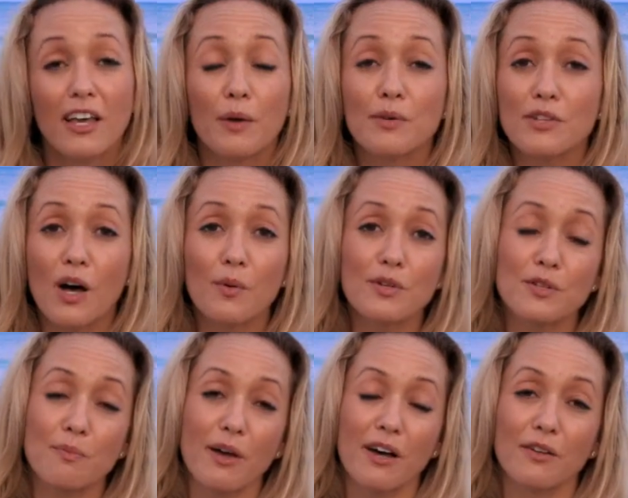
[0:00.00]
It was always
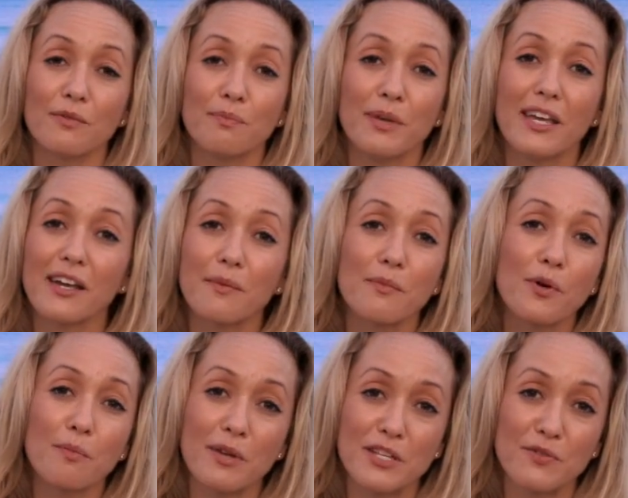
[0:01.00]
about being a
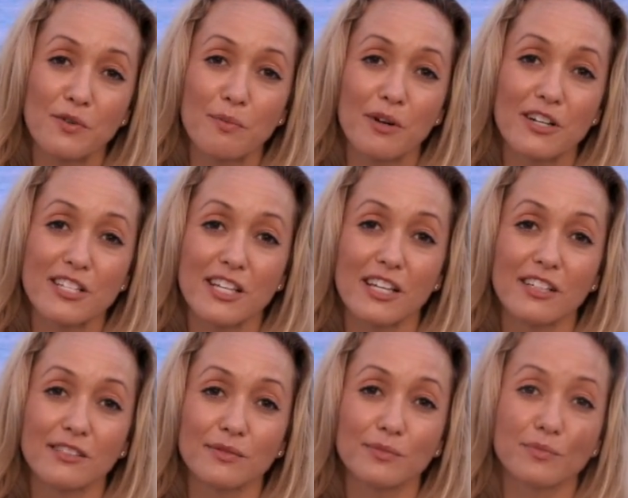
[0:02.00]
more peaceful
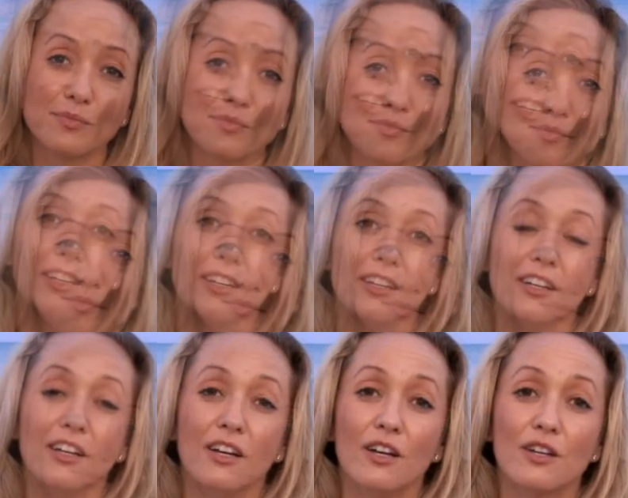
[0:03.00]
person.
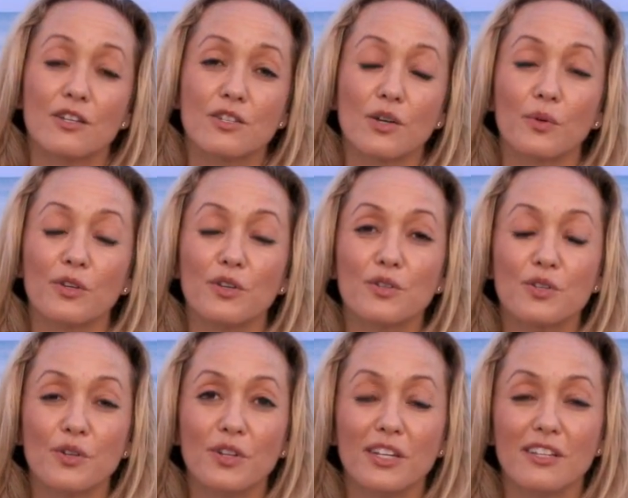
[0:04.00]
So when you
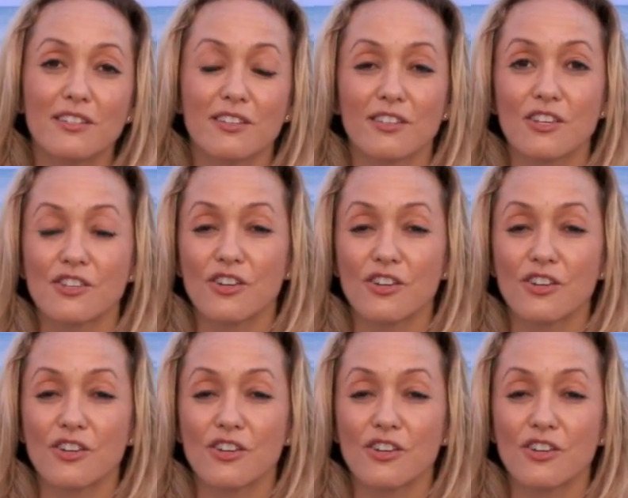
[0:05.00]
tune into the